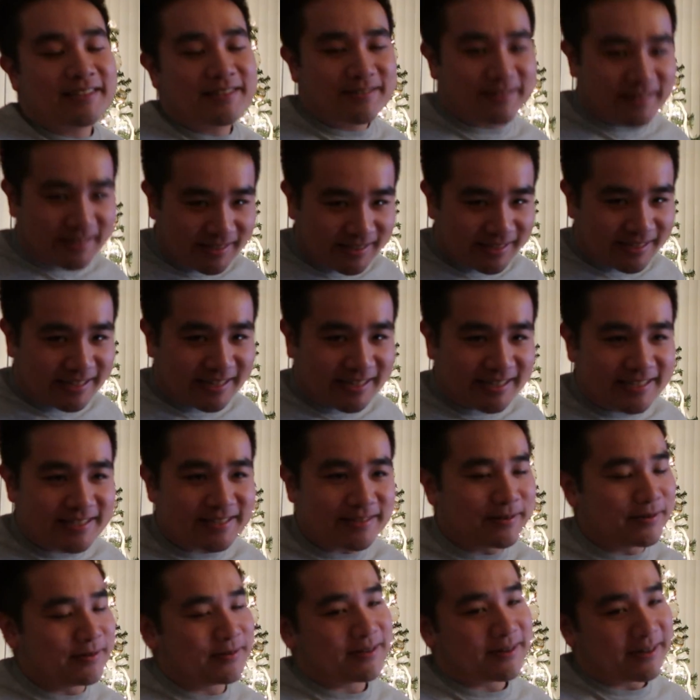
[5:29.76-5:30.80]
The tree lighting.
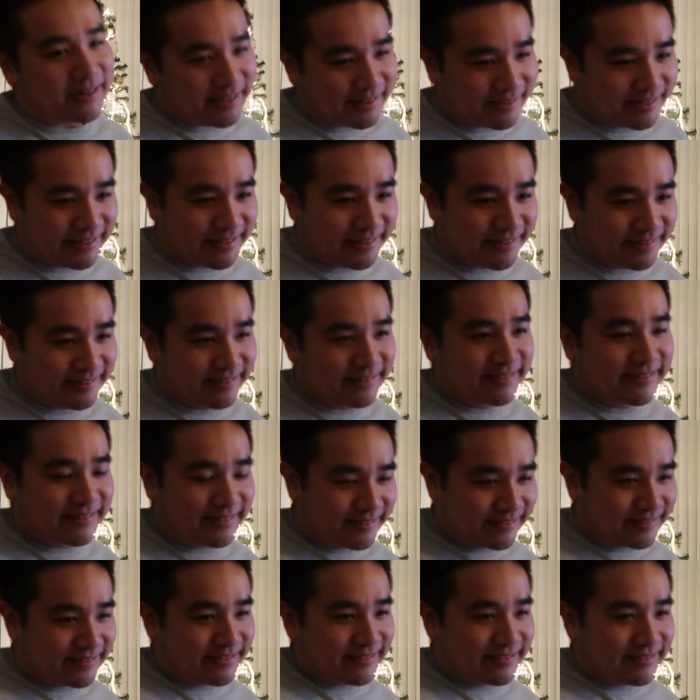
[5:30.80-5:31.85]
So it was already lit.
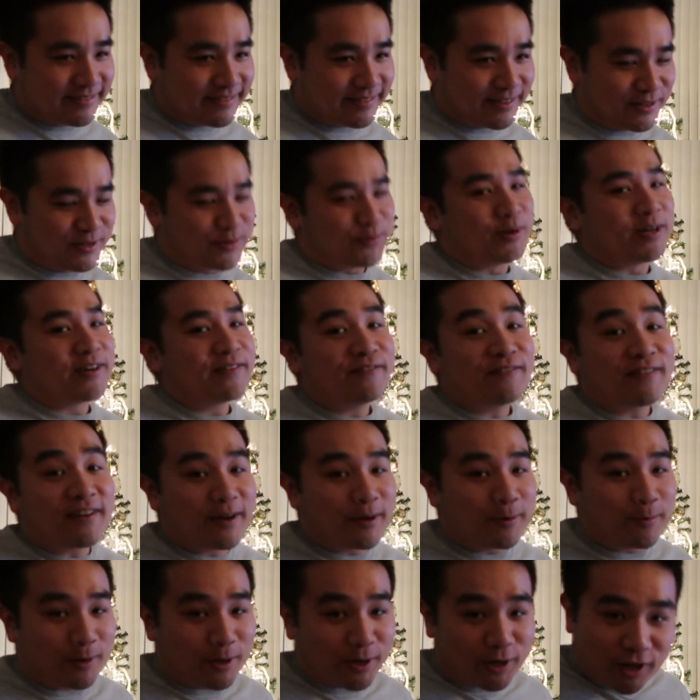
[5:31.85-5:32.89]
There's one
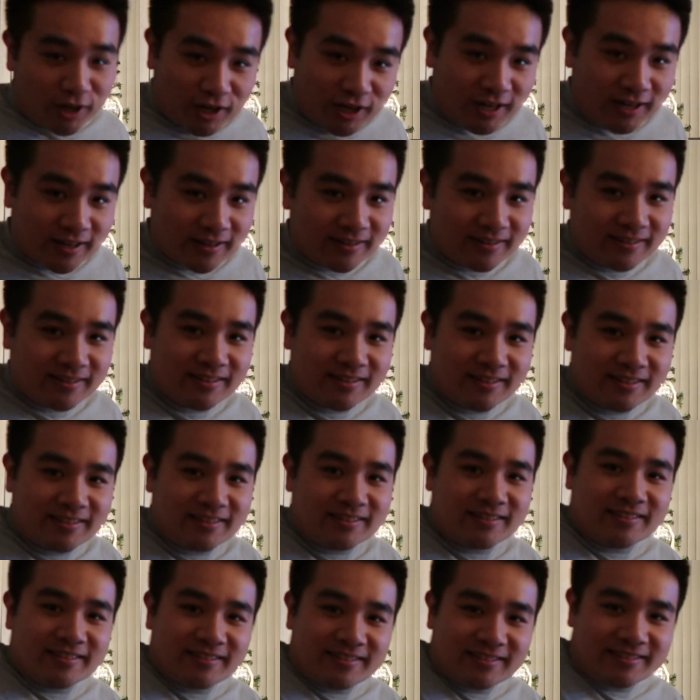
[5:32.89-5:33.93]
firework,
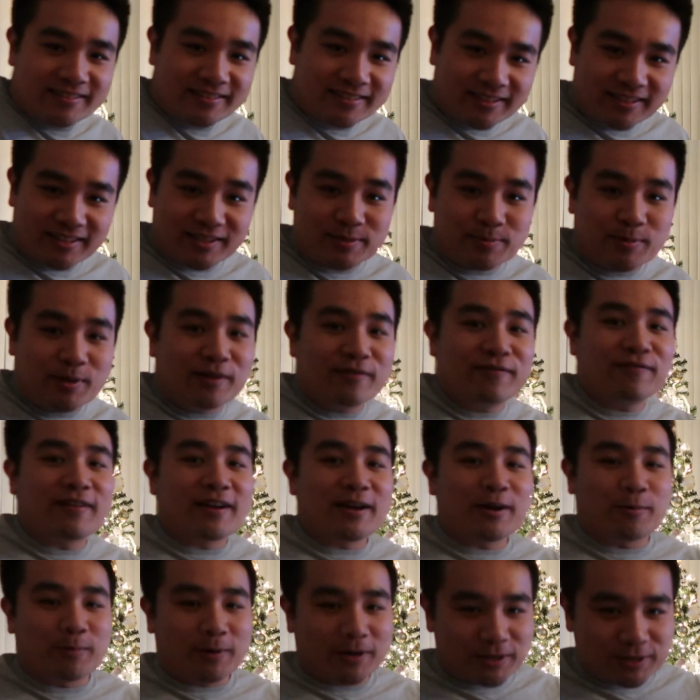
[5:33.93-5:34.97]
a small
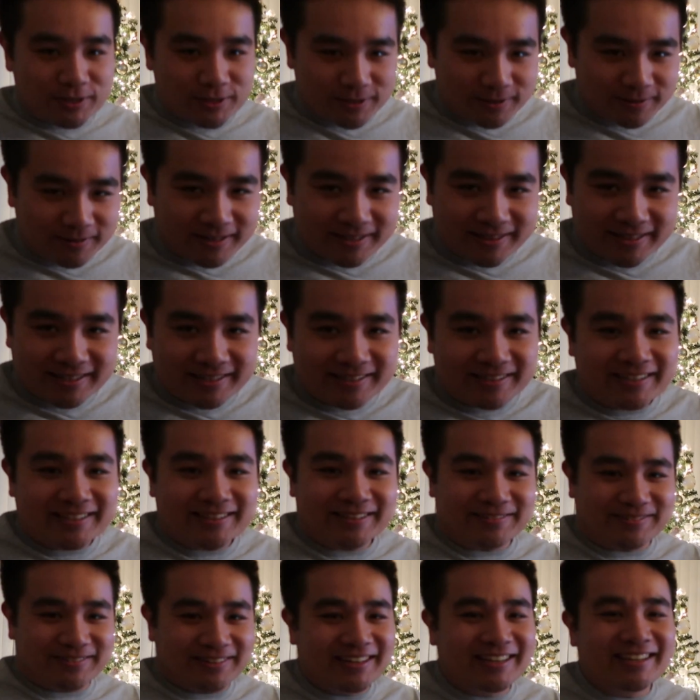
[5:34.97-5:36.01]
fireworks show. I think I'll have
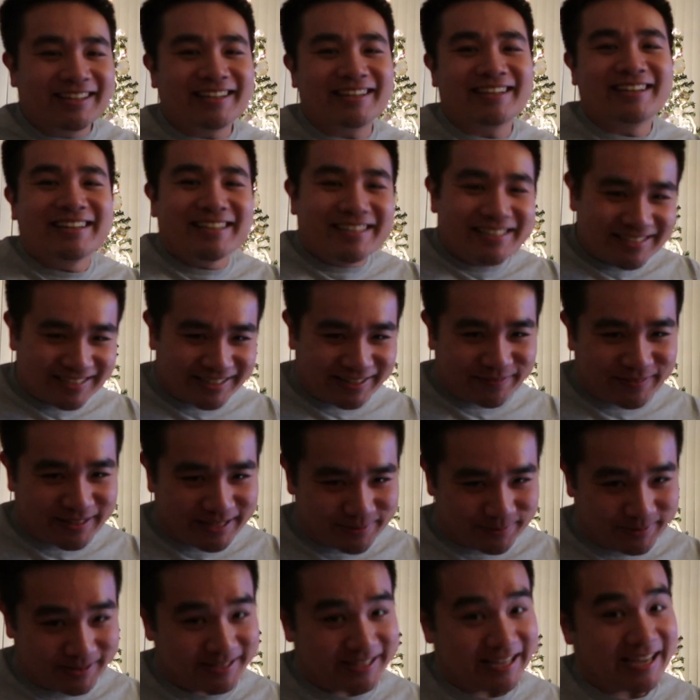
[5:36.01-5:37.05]
to see if
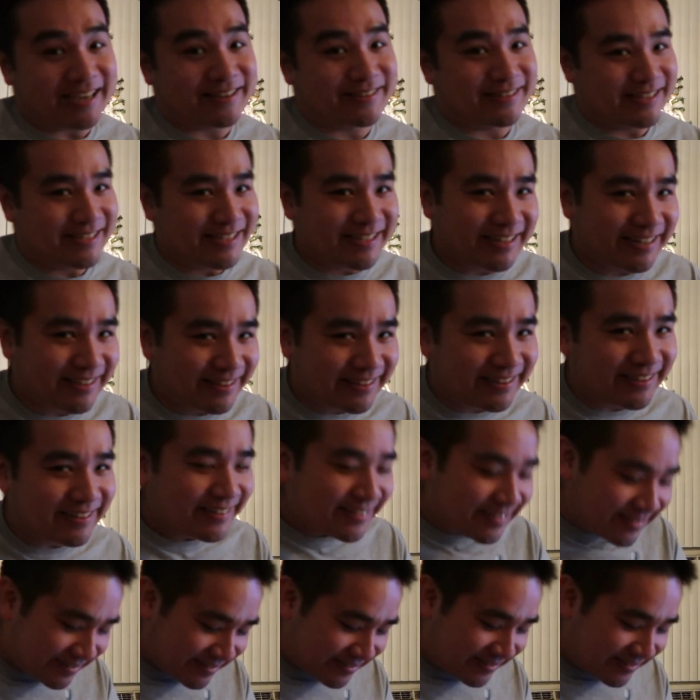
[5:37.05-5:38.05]
that's what it actually said online.